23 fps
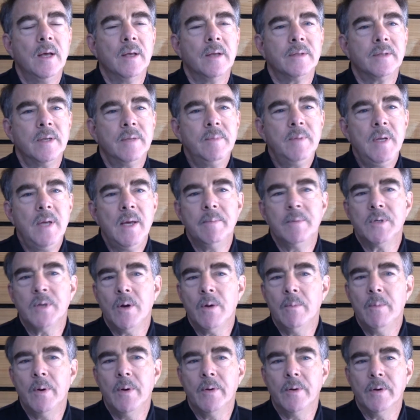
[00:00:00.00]
Sometimes
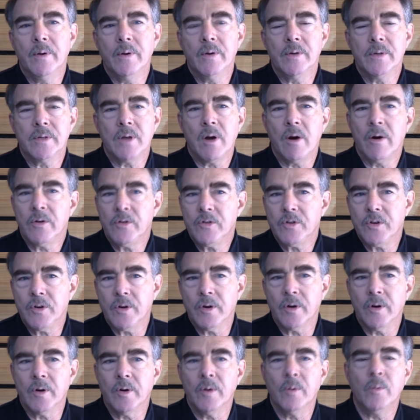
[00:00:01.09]
homeowners aren't
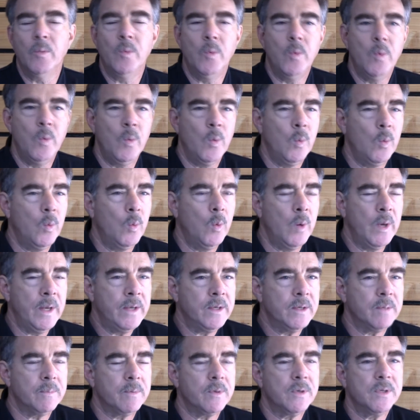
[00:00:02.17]
sure when
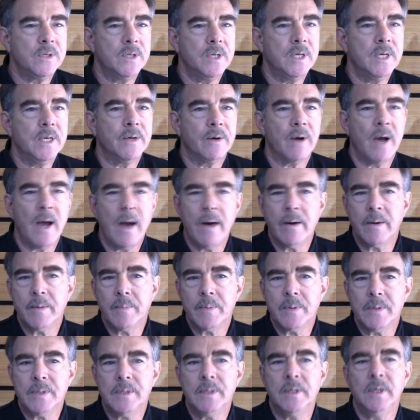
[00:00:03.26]
to proceed or how to
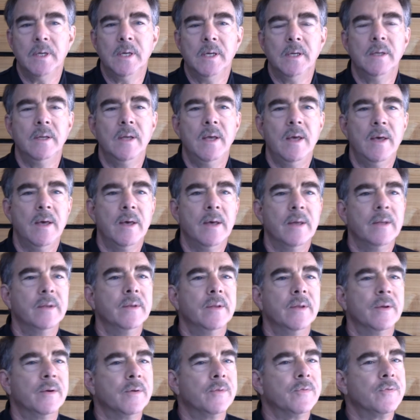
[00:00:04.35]
proceed,
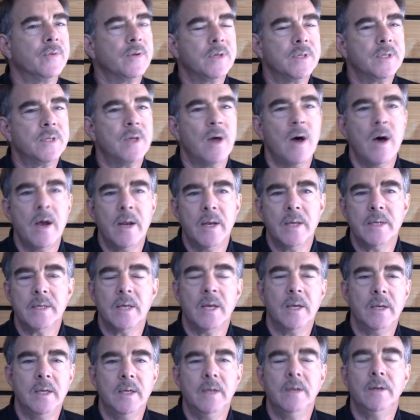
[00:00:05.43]
and their first thought is,
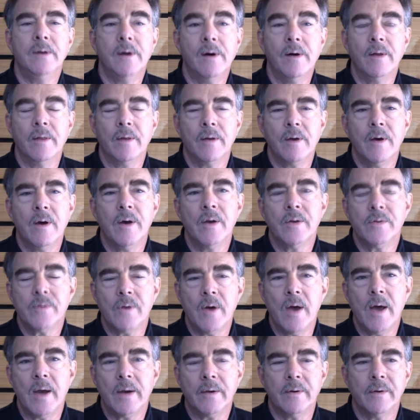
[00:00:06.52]
I need to call a
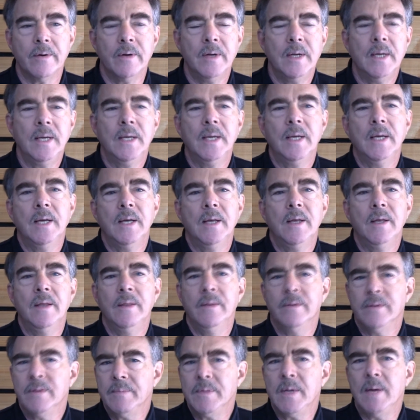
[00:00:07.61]
contractor.
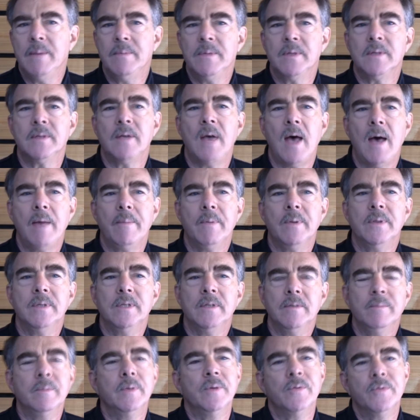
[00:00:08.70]
And sometimes this happens
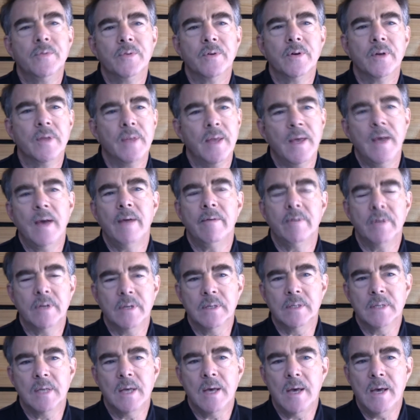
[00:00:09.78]
even before they have a
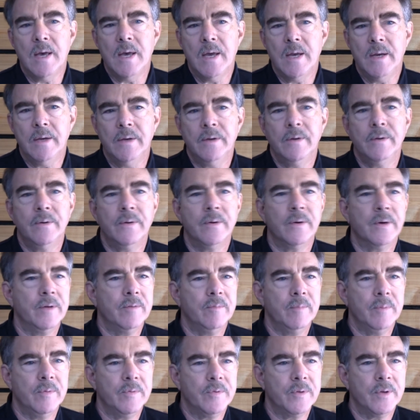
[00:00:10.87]
design or
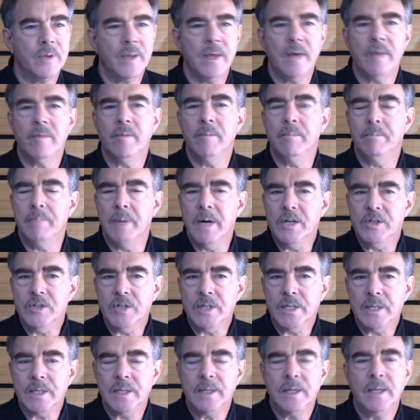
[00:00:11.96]
even before they have a
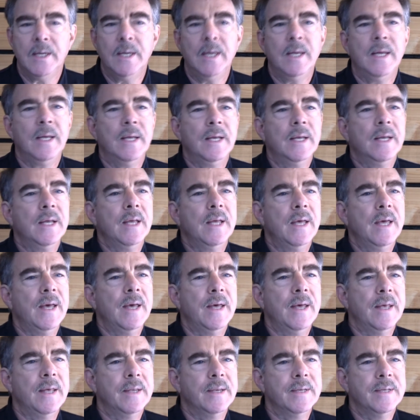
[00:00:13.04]
budget.
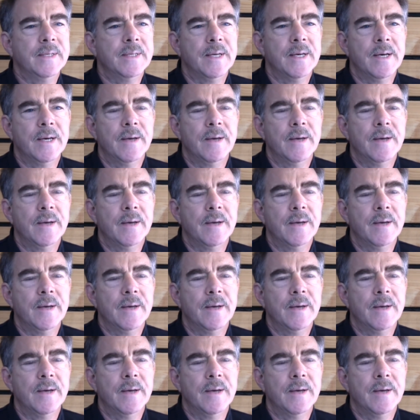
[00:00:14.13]
And